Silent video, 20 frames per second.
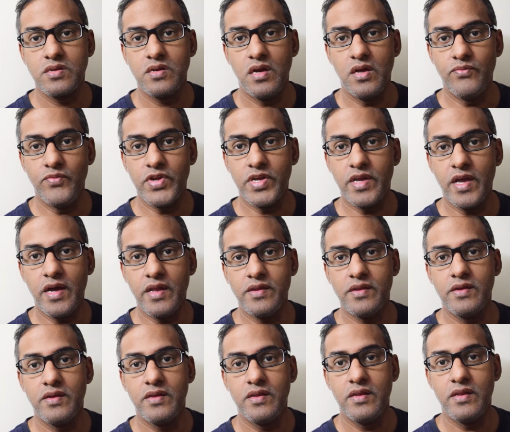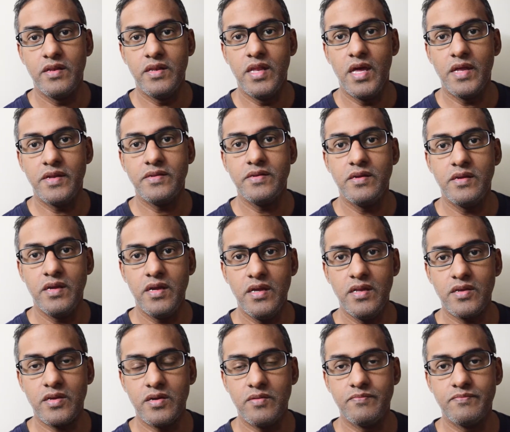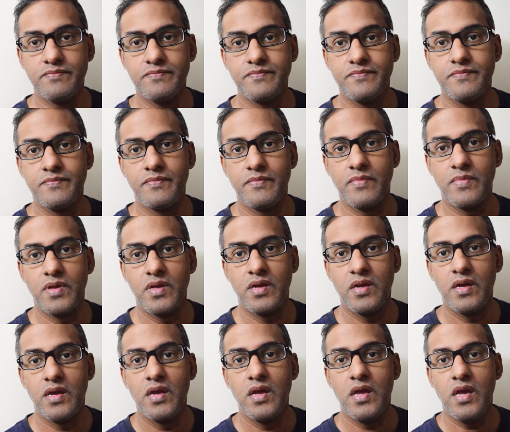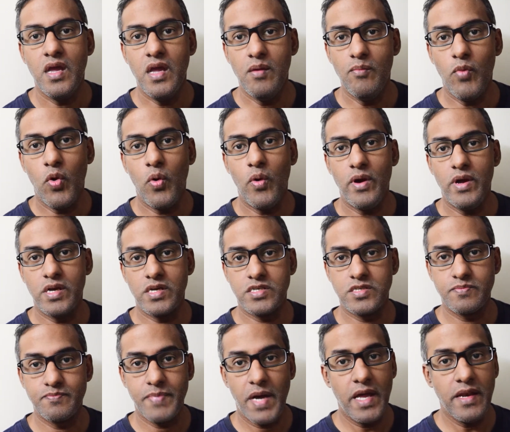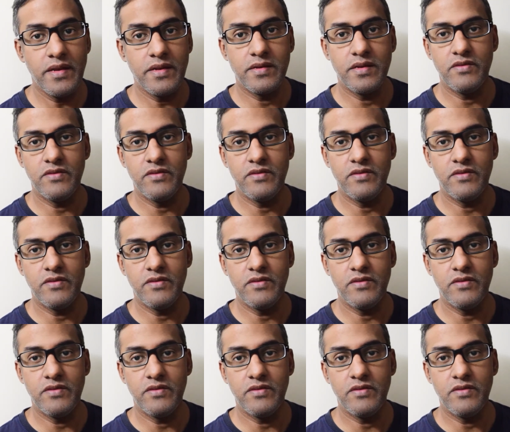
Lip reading: and we get net income. A more expanded